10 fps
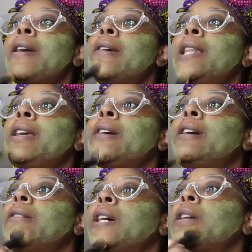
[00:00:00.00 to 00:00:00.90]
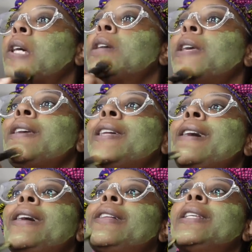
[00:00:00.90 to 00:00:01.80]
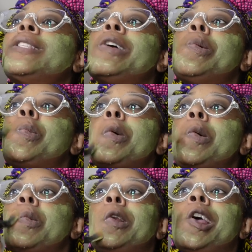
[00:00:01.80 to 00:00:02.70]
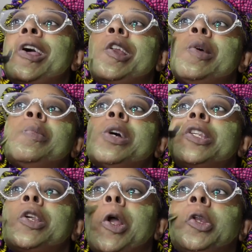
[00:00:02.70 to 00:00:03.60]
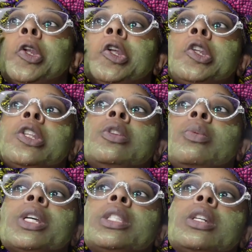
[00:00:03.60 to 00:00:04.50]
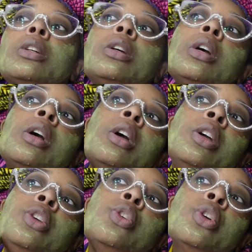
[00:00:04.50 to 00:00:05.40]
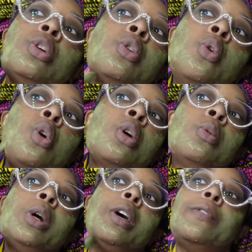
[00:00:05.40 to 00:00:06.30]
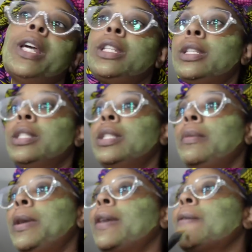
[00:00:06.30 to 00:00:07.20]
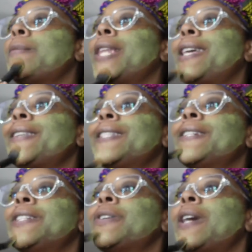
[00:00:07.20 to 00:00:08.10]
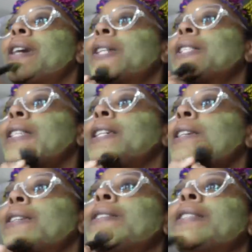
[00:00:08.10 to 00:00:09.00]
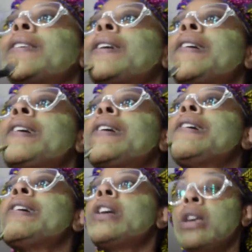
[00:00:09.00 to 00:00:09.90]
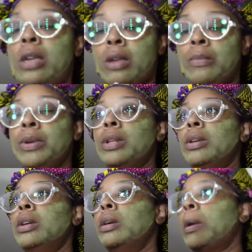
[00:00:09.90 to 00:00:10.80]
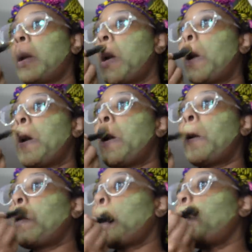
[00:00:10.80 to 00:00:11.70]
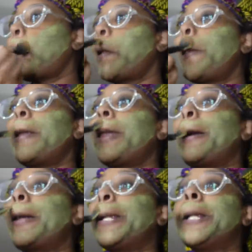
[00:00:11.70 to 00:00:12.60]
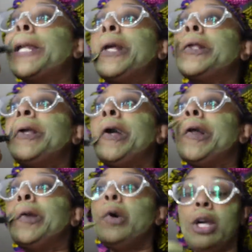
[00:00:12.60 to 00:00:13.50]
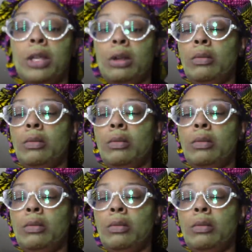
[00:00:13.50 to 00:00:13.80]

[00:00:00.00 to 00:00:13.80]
and they'll uh, hit all us up when they had their budget, and then the rest of the euro, quarter, or whatever. They just sit back and relax and enjoy all the sales. I'm putting a uh, real, real thin layer because did y'all see how low I am?